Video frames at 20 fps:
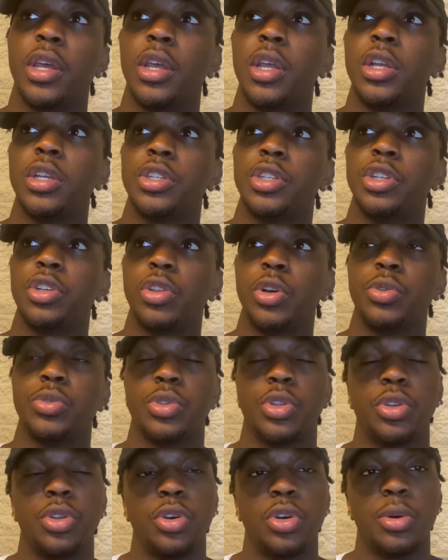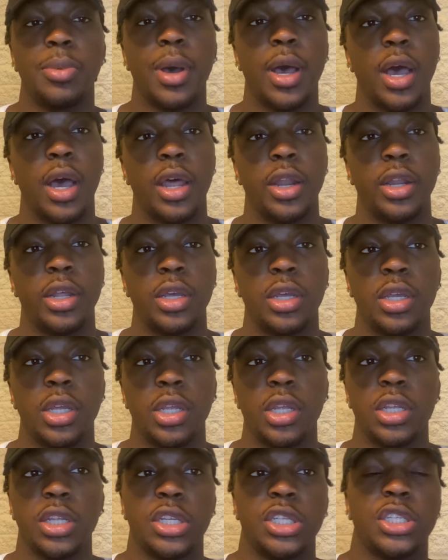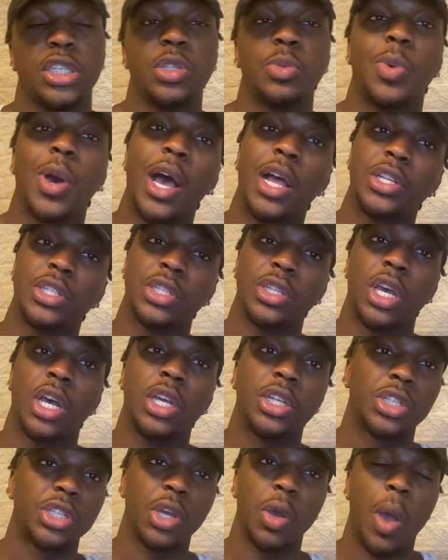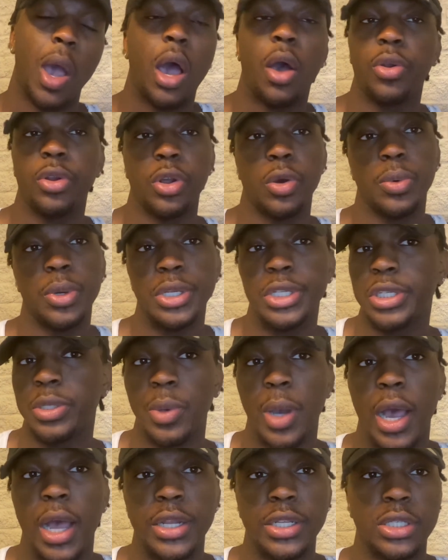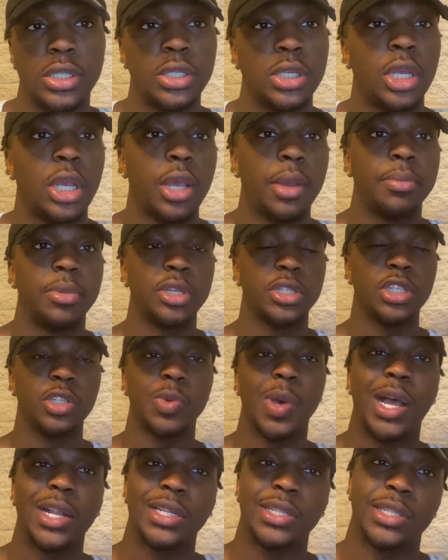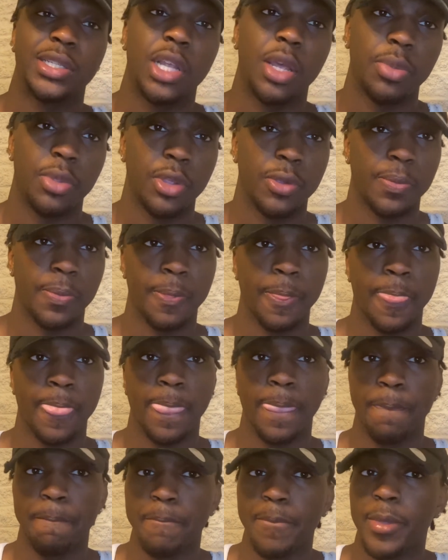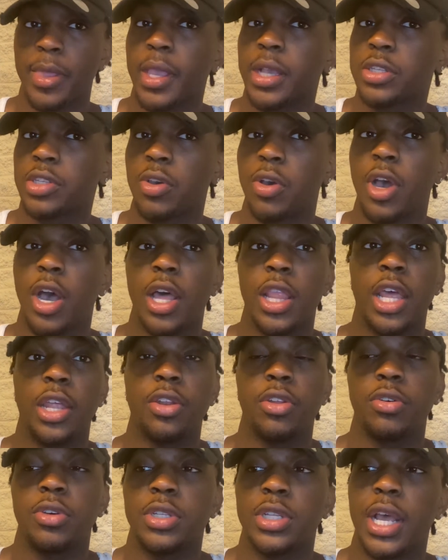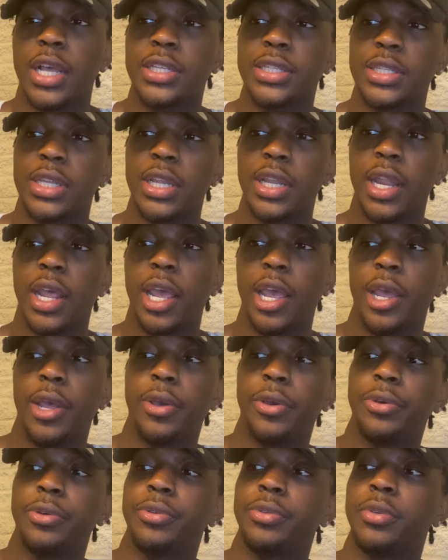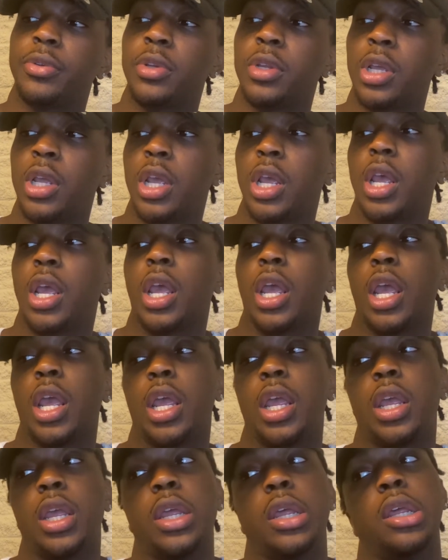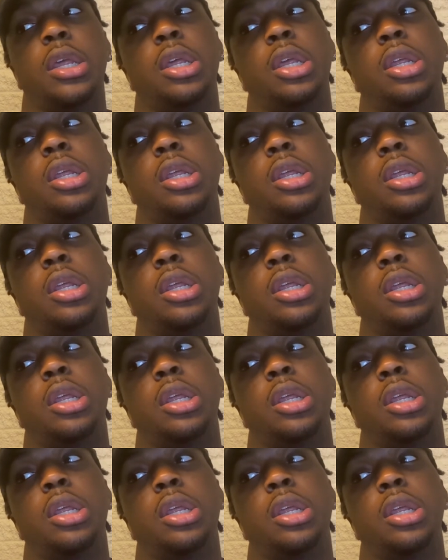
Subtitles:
she closed the door behind her. And she watching a show. I don't know what she watching, but she's watching something. So all I know is I sit down and